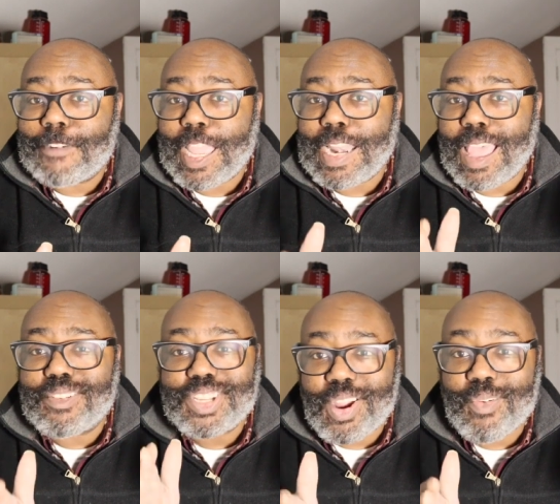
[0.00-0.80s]
and
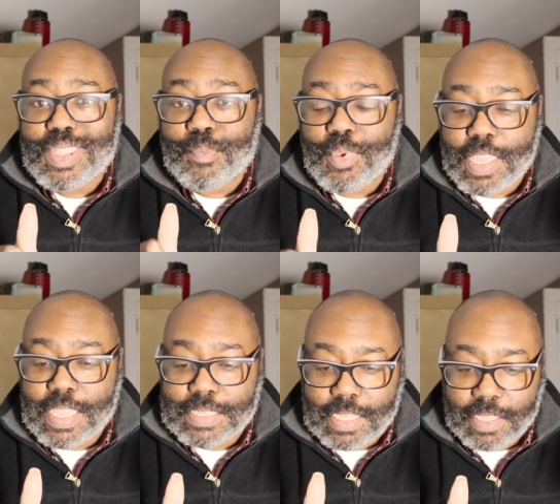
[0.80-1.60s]
I'll share what the book
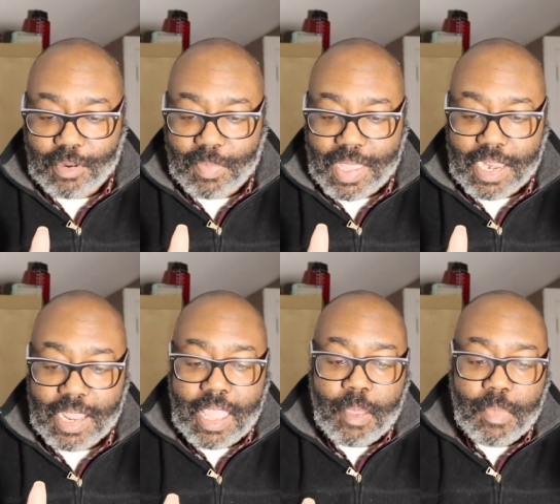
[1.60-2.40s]
is in a little bit,
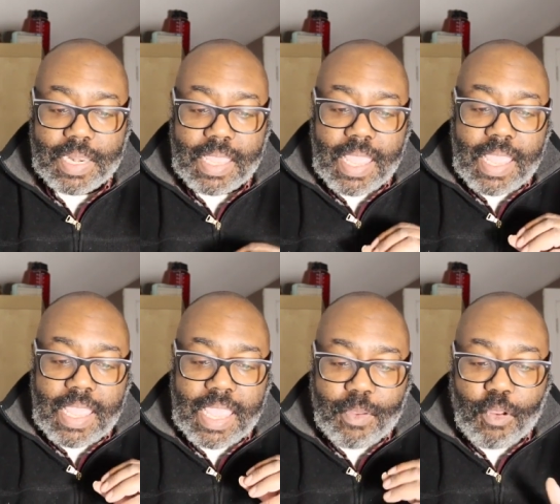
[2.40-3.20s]
but
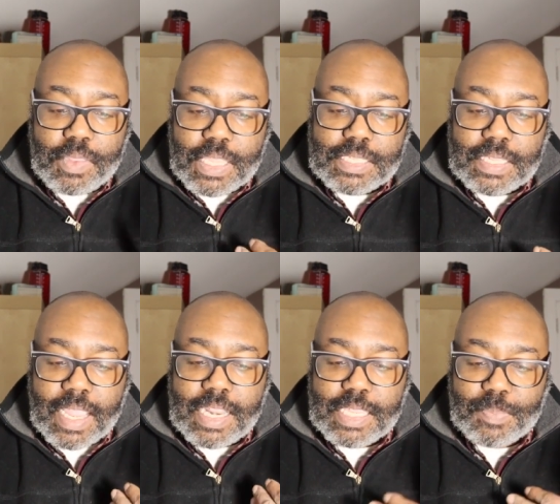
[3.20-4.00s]
he wrote this,
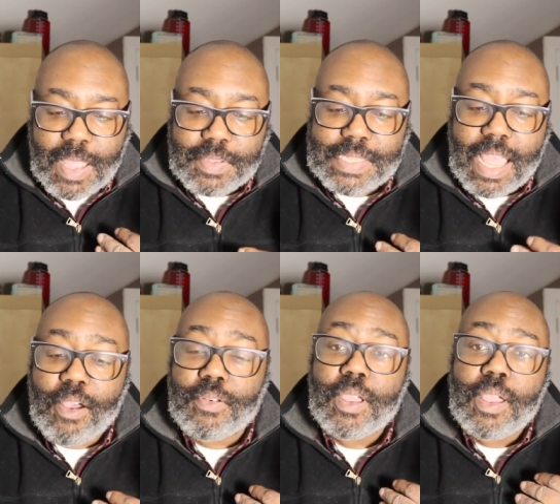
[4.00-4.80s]
and he spells
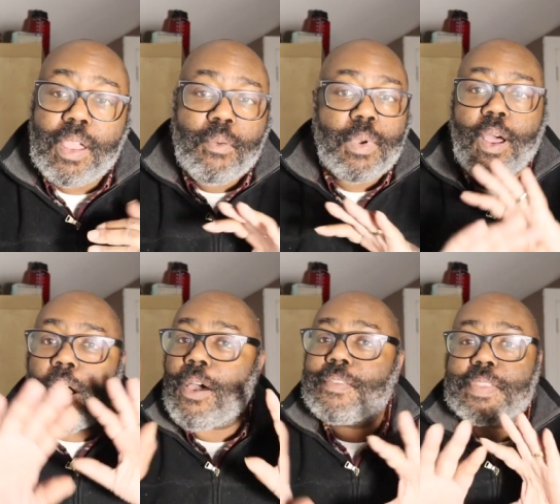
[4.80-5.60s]
out what
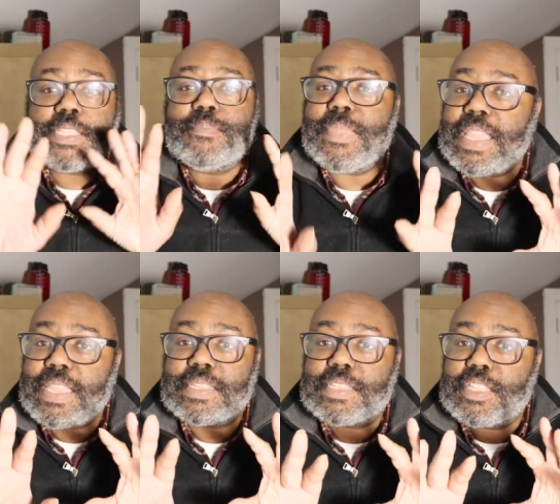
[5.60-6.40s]
all of this
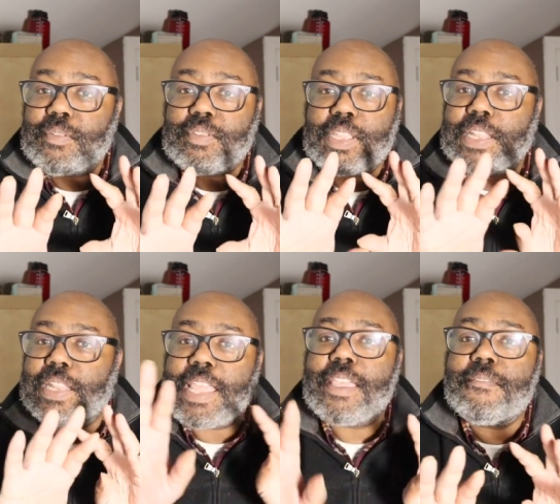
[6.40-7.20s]
means to, to
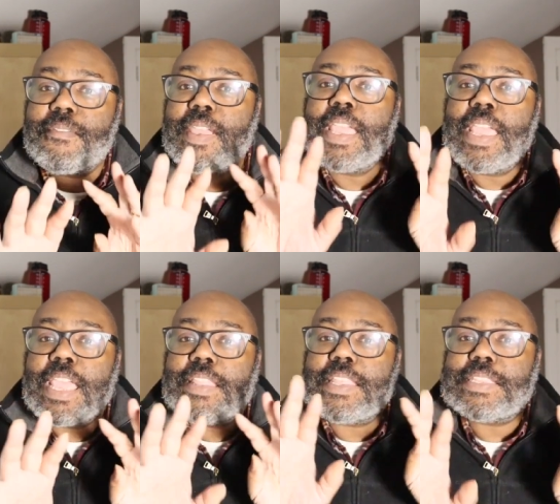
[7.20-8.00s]
live
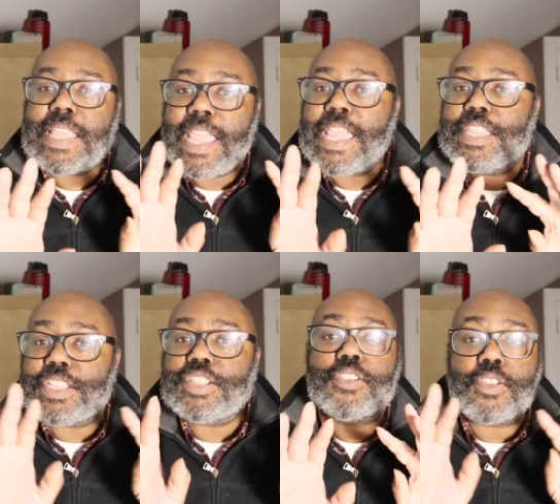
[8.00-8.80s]
in this age
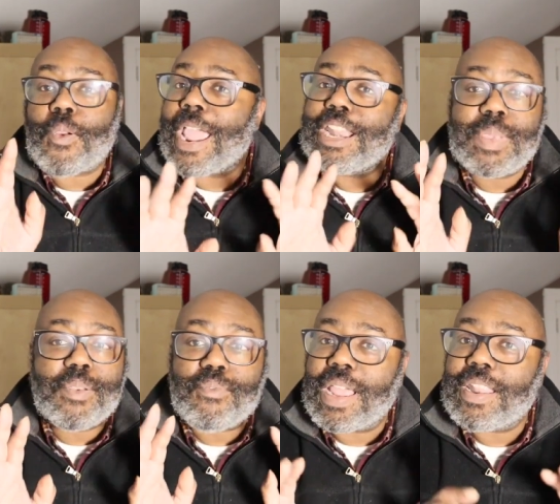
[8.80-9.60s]
and to try to
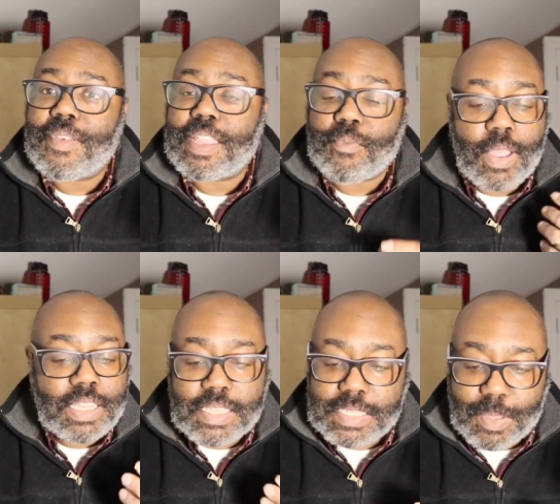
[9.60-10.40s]
be relevant.
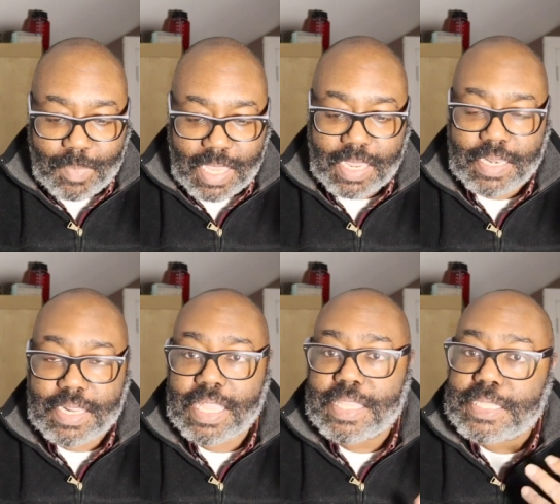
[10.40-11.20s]
What does it
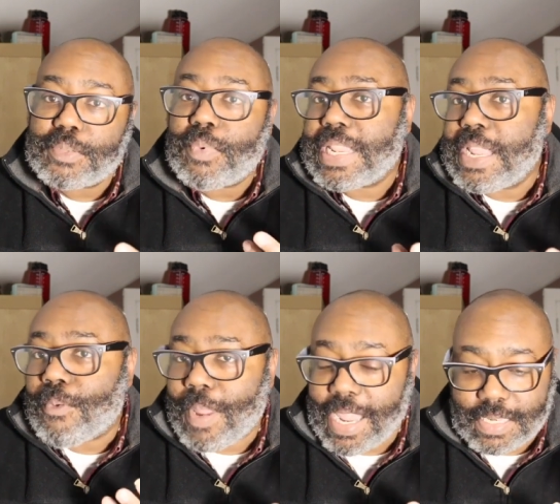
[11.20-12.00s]
mean? And this is what he
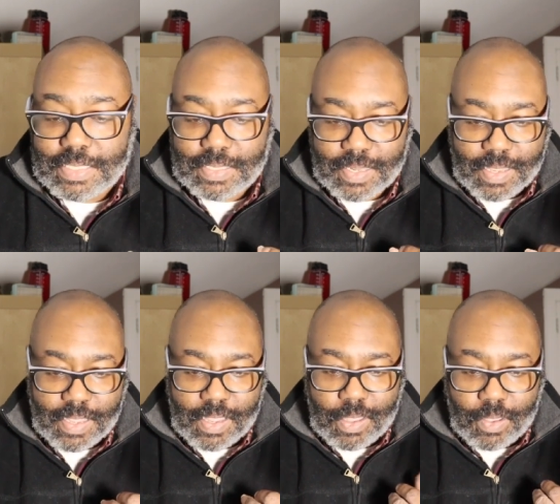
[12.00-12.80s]
writes,
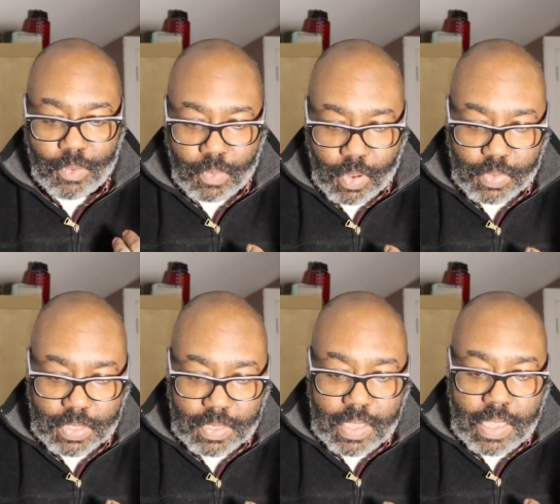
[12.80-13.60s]
quote,